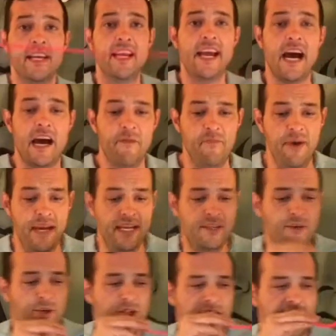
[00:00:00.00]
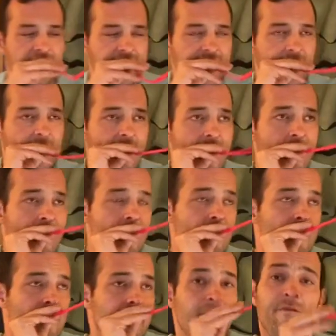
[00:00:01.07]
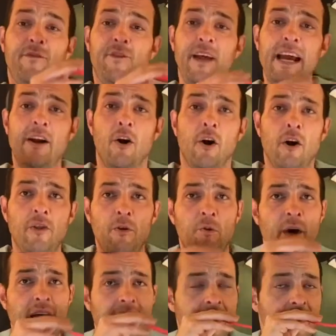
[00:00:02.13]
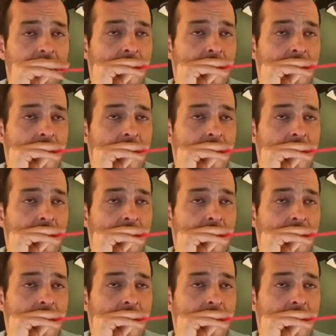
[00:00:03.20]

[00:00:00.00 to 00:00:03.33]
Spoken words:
neon pink 260, inflate all the way,